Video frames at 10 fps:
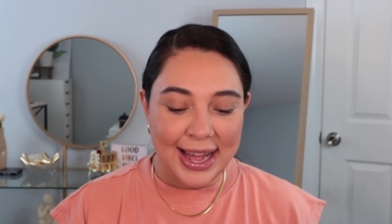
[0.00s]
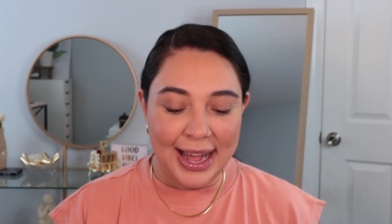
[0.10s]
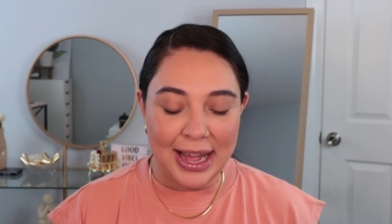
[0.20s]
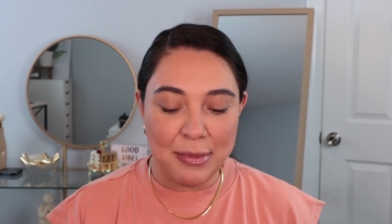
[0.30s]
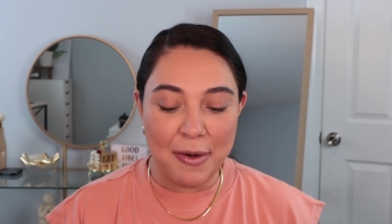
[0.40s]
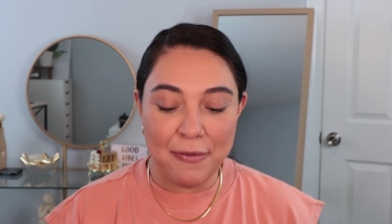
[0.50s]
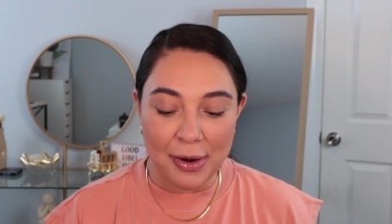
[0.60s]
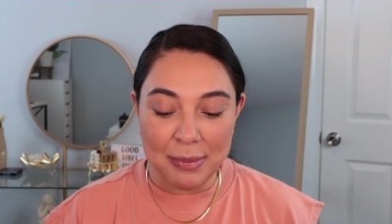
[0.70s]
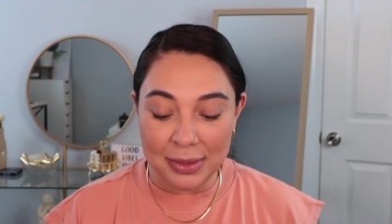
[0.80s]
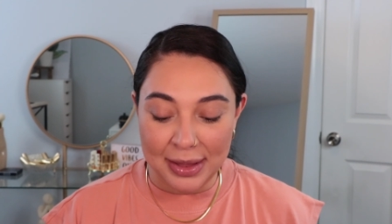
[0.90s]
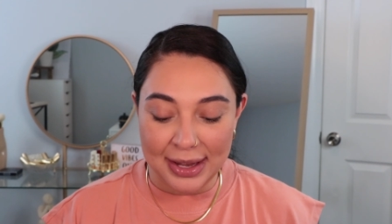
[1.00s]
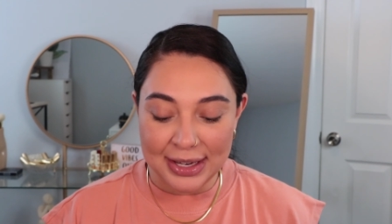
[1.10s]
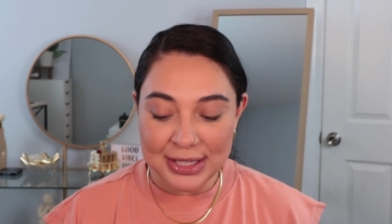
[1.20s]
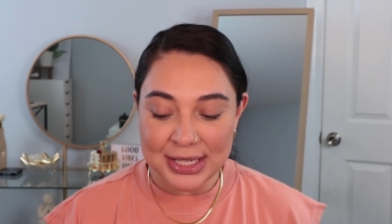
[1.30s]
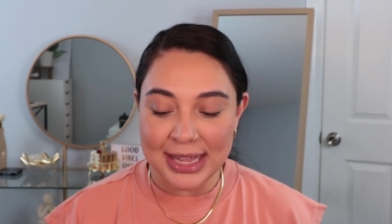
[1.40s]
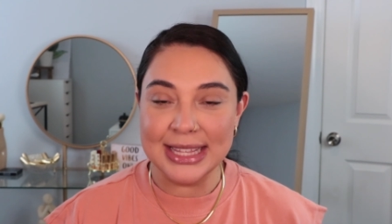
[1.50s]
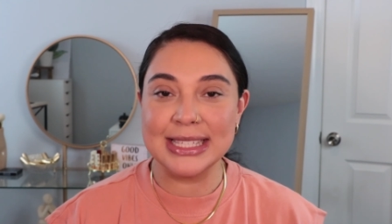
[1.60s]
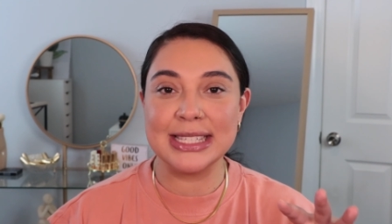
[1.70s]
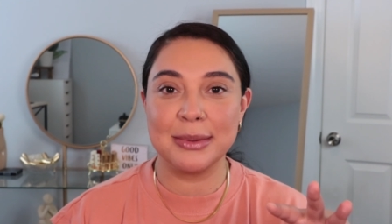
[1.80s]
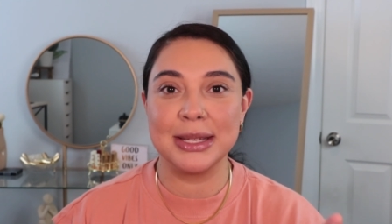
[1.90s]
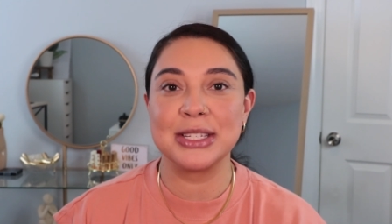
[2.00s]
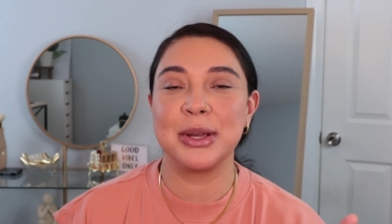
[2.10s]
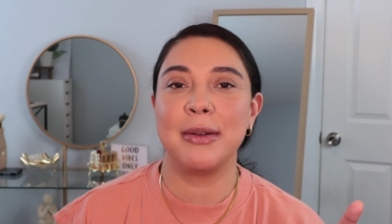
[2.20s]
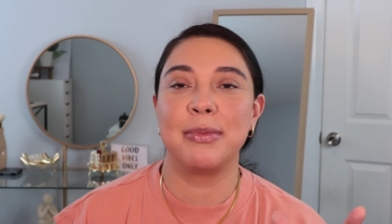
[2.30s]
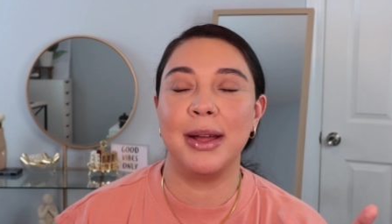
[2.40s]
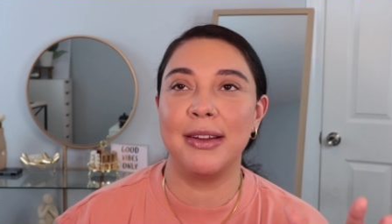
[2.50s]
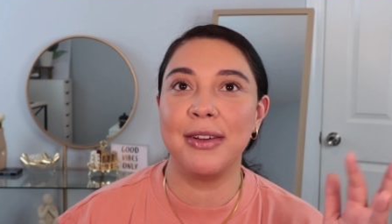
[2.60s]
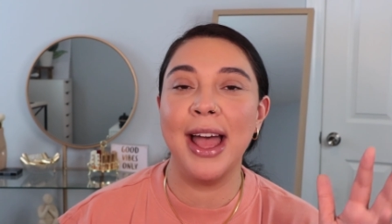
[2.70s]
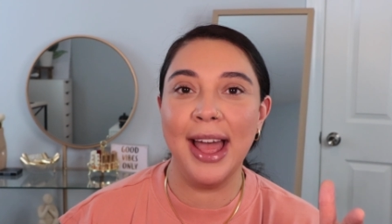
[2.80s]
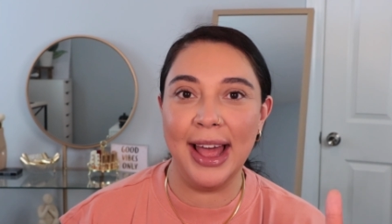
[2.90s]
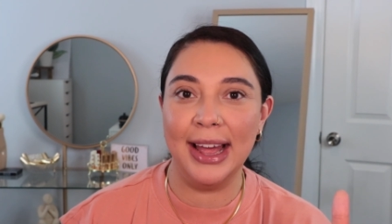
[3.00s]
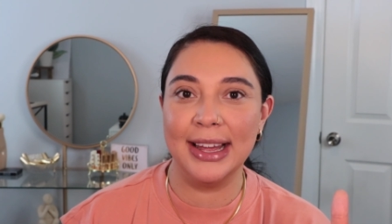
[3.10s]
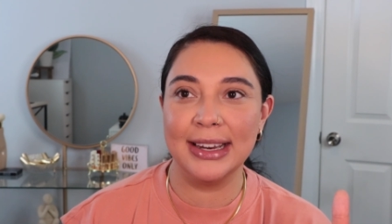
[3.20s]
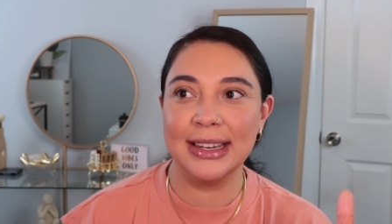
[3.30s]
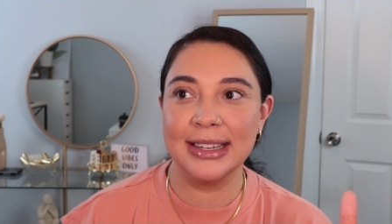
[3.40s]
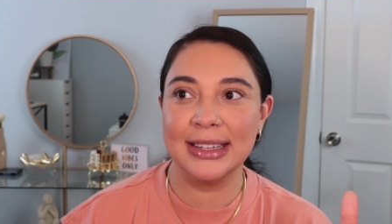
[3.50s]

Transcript: Um, for blush, this is something to have, I've had